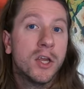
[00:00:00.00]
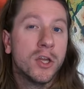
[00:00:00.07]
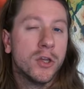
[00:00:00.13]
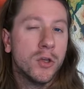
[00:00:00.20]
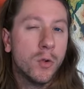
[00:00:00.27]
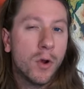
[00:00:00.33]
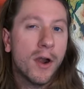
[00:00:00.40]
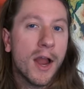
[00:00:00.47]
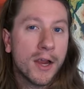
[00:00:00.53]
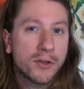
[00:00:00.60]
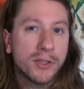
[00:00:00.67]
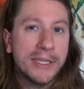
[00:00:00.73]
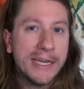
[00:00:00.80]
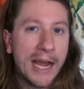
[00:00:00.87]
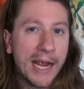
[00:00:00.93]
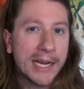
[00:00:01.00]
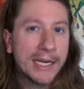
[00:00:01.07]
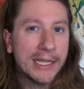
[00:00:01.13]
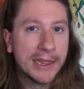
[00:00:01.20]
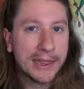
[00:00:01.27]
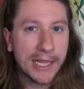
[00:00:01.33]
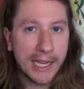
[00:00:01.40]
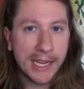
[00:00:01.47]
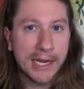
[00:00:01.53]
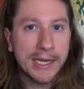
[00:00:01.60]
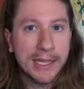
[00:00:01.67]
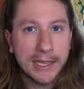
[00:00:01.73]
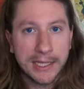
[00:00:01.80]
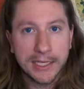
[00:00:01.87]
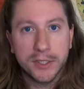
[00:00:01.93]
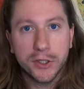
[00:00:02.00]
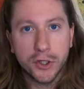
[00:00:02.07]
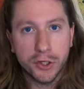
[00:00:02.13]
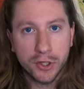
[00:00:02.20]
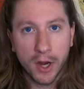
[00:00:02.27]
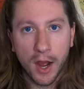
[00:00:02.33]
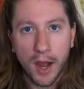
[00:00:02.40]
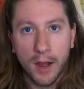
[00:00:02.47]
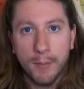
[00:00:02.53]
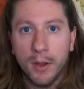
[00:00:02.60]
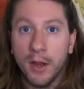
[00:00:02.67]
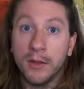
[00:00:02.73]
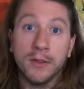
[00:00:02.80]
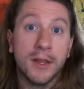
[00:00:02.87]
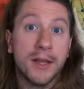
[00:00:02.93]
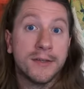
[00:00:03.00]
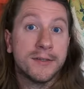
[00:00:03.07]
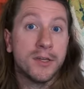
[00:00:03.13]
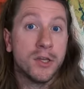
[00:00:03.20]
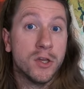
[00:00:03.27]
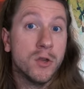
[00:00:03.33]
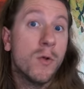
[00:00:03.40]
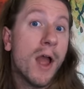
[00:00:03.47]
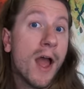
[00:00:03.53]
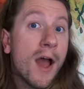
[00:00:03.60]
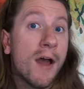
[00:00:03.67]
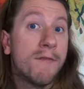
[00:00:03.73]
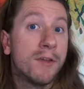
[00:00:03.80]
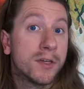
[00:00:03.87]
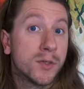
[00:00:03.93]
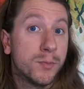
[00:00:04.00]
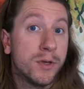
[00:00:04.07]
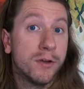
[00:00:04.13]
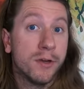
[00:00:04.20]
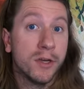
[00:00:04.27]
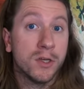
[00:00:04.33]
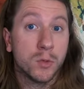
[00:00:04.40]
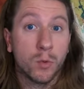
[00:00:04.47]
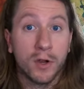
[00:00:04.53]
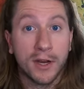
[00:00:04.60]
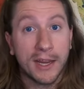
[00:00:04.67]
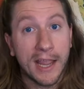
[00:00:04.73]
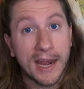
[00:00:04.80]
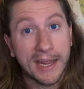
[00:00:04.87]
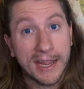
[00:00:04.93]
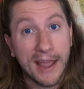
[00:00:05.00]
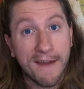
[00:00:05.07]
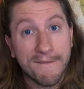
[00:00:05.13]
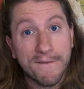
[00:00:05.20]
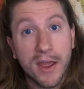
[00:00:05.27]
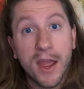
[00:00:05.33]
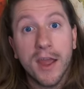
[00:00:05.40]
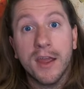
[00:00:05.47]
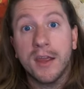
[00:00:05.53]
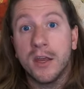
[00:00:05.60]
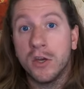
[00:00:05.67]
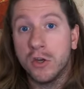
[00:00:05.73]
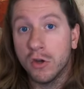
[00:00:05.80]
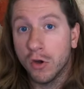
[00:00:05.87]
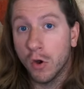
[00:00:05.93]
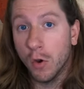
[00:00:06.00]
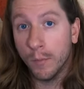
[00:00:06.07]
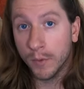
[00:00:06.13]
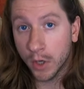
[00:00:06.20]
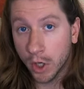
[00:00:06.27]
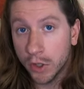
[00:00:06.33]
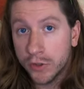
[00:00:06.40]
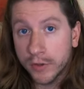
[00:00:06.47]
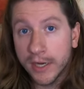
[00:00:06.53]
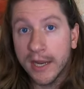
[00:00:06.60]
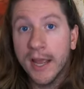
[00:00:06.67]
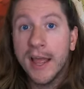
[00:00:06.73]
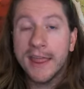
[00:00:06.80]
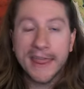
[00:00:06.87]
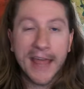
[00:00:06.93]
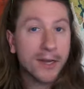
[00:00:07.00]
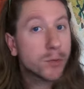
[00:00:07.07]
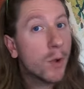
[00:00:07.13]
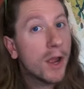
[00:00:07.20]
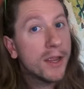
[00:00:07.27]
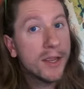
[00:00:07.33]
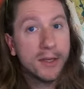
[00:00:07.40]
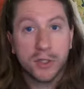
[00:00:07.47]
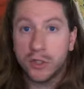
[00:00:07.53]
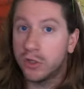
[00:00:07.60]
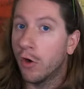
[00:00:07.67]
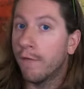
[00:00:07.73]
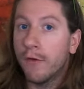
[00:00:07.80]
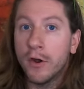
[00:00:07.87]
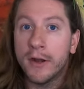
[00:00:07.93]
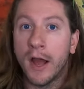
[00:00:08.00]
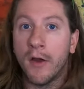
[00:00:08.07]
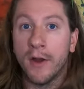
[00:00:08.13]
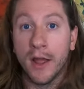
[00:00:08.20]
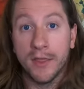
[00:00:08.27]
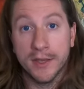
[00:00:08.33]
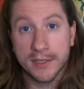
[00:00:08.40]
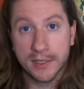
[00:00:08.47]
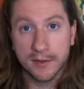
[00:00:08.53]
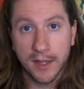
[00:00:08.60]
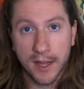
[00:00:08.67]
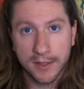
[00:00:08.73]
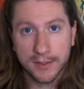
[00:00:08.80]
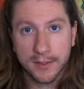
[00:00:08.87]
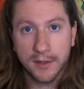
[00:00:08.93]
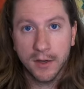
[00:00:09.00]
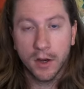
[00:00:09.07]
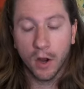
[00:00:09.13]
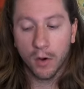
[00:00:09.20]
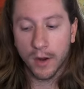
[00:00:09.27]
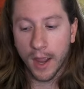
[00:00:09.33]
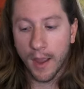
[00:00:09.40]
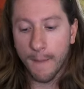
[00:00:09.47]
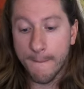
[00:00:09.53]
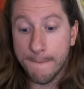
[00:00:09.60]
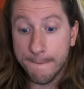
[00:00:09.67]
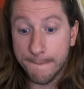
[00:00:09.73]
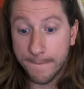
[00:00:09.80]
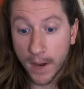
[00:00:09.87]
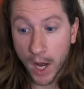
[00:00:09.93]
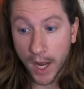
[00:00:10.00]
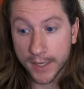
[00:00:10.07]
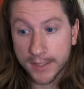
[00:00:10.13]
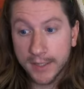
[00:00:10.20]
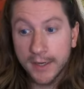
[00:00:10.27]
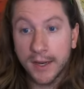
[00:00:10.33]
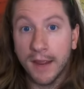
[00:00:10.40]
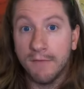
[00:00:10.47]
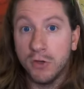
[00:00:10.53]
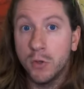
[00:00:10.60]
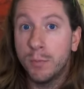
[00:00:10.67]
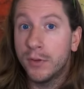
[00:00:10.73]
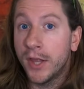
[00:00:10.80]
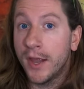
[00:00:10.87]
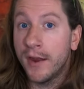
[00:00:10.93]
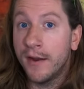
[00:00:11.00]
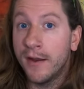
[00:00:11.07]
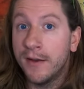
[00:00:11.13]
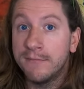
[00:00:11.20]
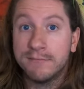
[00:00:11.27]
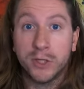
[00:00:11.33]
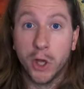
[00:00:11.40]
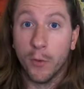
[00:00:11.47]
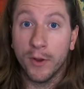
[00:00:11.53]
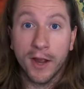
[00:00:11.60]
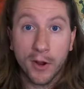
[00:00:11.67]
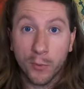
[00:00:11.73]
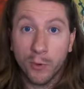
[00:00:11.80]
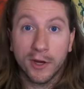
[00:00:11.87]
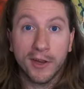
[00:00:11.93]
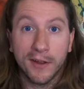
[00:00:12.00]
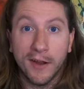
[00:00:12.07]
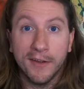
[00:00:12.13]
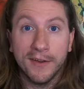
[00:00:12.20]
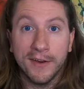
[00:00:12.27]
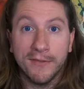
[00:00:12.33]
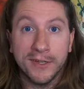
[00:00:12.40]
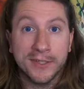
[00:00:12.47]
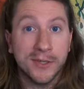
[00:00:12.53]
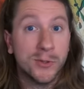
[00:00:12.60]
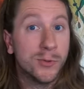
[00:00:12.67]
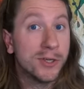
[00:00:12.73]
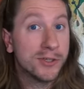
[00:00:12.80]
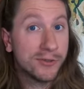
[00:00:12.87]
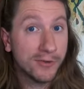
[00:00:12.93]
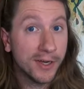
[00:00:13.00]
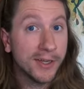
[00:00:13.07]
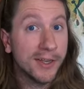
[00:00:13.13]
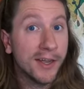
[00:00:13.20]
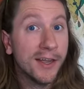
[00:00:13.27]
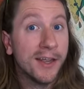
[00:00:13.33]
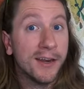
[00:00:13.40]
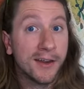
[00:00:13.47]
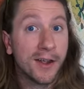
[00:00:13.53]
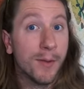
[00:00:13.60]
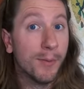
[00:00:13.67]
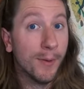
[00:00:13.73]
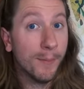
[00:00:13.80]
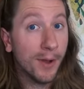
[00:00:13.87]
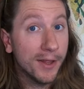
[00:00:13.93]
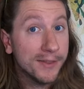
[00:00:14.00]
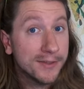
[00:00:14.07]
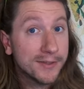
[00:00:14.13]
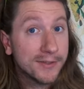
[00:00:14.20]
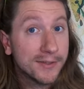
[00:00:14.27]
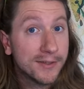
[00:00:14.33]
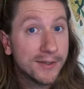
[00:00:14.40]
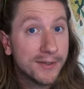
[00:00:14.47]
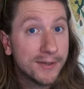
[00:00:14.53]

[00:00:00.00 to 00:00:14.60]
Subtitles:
you are actually not going to land this job unless you have experience working at a cafe in your home country. That's why it's so far down on this list. Okay, but if you plan on going on a working holiday visa to Australia in a couple months,